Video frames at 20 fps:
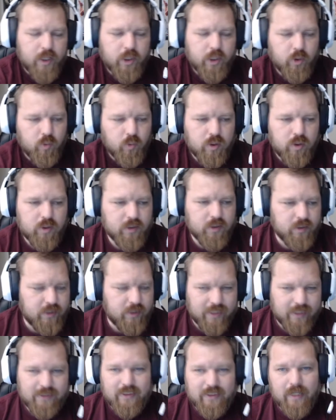you were
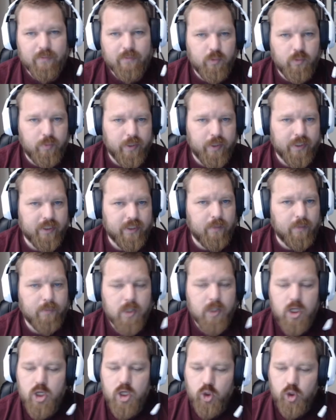next time you pick it up.